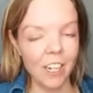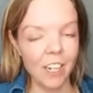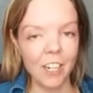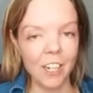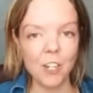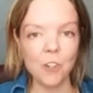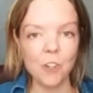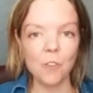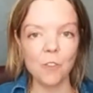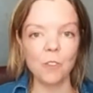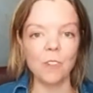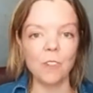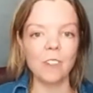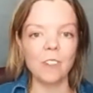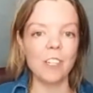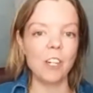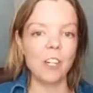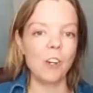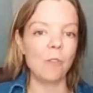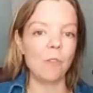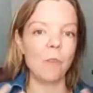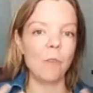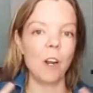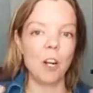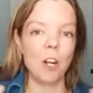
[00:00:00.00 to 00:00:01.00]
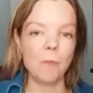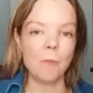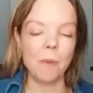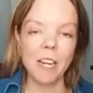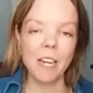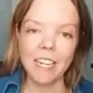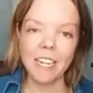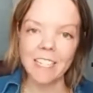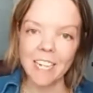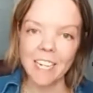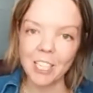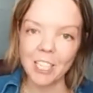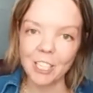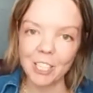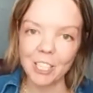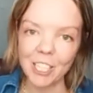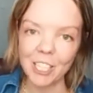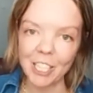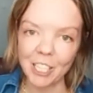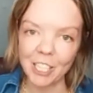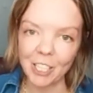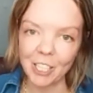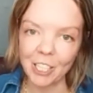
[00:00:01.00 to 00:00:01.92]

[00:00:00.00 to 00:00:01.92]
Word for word: Are you, you know, mm. are you paying mm. attention to the